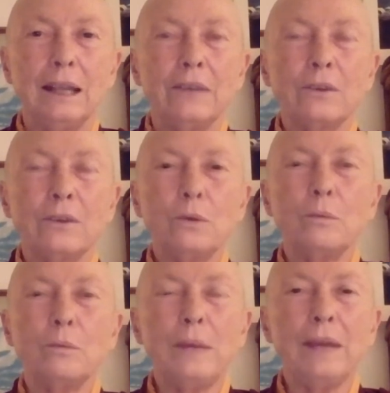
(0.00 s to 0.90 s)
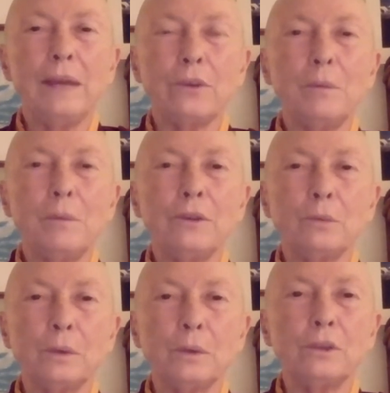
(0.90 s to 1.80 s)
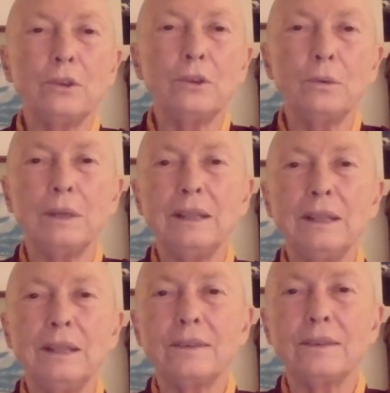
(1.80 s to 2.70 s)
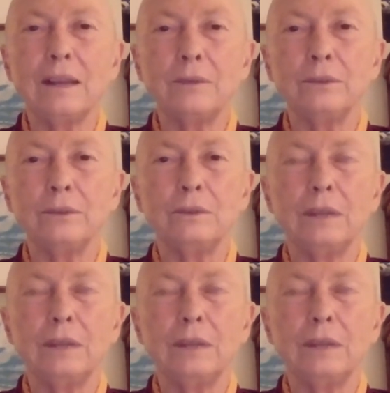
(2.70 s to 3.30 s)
So we have so much work to do on this level,